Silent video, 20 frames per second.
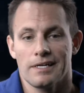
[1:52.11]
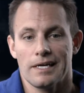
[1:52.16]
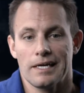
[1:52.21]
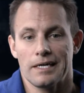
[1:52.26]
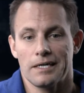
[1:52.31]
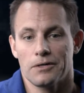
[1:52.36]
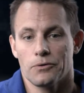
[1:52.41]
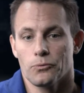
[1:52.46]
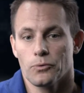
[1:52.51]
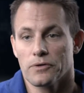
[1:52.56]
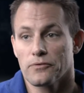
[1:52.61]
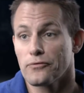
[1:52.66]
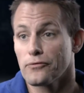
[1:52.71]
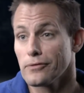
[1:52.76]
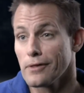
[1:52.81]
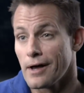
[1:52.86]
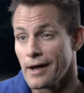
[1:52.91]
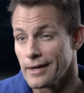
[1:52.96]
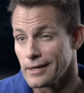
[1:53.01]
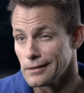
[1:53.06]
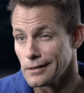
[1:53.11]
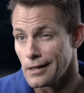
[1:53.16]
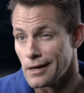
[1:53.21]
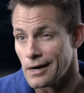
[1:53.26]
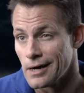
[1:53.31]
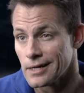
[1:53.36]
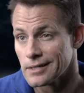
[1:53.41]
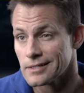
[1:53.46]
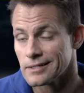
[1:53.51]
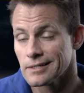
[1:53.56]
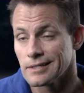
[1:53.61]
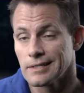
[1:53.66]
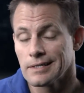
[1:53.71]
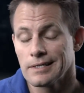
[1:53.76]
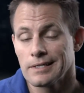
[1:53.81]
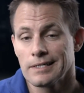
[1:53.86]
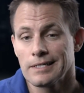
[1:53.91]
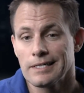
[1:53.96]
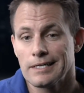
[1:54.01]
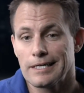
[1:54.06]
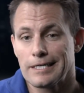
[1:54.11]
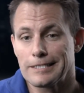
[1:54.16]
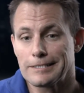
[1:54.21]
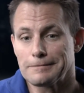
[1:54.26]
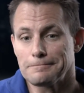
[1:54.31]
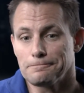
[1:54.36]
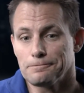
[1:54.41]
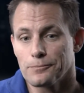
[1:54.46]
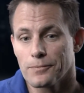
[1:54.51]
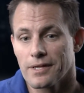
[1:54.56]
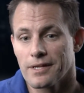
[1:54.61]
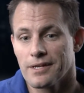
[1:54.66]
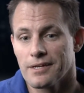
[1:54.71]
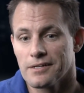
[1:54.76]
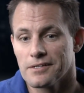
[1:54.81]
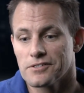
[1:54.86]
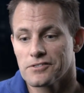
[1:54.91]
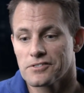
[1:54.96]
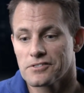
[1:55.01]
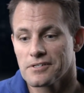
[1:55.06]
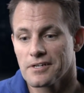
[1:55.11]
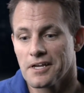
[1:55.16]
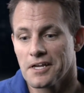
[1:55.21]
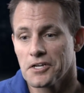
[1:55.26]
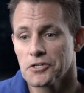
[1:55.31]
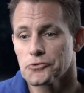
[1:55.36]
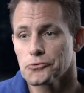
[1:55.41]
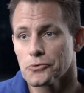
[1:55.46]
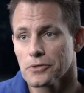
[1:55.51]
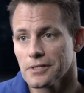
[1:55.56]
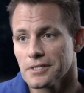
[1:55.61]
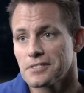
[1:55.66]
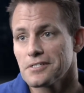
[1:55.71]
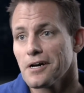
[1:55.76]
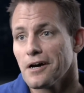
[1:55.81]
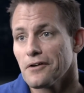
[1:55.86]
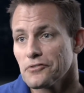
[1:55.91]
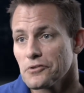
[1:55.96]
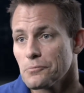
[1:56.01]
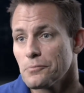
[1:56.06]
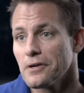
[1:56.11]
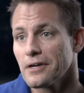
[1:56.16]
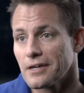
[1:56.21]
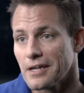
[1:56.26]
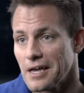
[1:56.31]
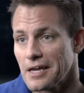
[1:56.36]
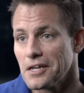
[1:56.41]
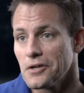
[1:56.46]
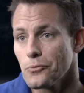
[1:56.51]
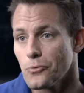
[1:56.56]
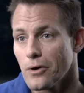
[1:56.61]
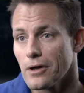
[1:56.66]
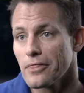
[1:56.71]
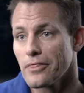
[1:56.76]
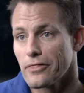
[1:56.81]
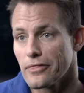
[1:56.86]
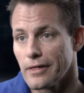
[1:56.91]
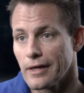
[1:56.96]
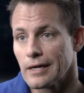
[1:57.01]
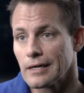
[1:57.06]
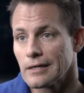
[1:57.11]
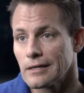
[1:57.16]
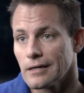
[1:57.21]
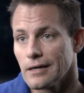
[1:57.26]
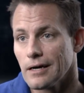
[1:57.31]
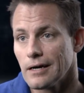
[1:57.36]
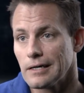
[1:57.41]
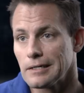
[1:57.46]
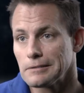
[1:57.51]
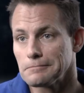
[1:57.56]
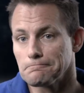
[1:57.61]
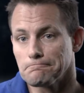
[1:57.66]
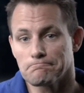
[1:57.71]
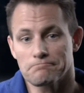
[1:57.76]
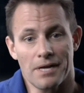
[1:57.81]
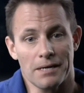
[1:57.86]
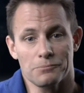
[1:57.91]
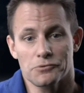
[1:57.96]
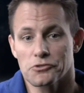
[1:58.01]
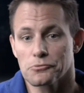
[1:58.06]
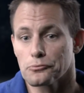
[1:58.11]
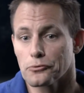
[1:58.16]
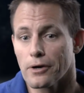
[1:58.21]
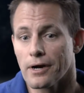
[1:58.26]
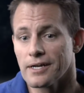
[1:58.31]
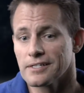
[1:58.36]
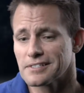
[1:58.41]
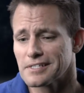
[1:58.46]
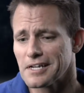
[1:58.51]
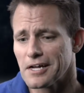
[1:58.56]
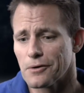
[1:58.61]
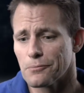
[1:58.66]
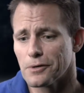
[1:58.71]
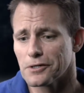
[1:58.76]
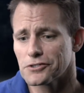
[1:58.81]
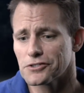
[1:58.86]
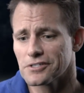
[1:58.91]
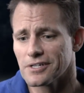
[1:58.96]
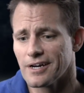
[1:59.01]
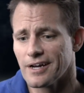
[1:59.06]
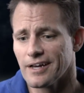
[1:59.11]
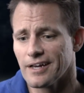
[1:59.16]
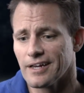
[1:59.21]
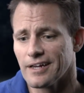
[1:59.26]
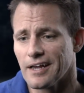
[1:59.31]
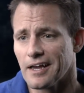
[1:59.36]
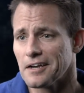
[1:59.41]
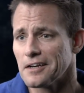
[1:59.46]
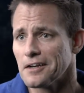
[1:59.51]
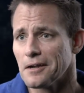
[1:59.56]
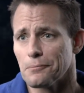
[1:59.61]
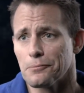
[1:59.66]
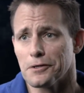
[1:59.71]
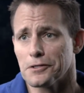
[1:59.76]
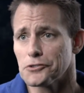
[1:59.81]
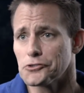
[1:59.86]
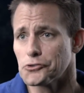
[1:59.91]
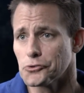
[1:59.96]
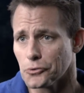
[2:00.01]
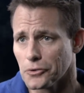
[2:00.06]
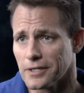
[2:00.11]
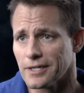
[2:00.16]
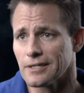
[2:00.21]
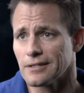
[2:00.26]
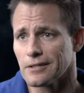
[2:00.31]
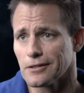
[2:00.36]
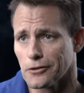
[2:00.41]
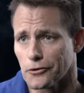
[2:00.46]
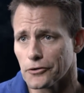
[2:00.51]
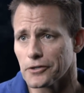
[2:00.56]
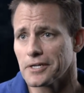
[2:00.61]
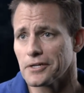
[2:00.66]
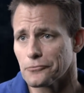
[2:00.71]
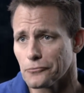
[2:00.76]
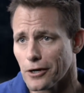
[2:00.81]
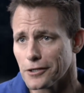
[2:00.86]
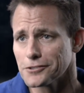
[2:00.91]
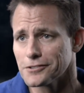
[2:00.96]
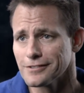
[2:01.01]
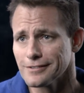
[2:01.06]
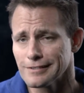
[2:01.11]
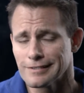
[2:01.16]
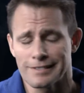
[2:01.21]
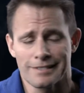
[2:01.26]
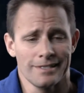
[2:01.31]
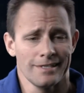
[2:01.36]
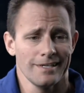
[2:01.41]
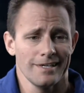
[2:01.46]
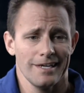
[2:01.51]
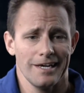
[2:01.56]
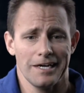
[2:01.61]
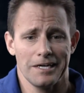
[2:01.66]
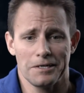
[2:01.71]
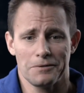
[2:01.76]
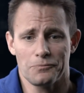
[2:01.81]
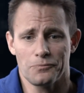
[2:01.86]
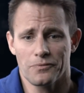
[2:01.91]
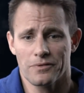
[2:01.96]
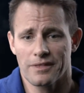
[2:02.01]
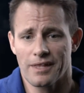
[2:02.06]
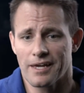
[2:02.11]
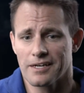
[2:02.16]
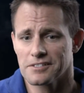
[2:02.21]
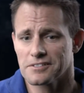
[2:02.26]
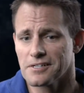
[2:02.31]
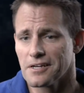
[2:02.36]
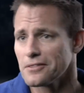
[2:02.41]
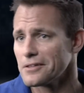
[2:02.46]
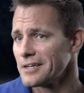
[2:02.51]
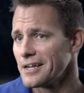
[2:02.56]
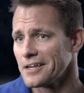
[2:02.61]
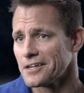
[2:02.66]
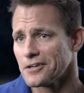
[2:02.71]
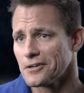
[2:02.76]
Uh, we fly a lot. Um, it, is, it is really tough to pick any one thing. Um, I'm surprised at how much I ended up enjoying learning Russian. Um, that is nothing I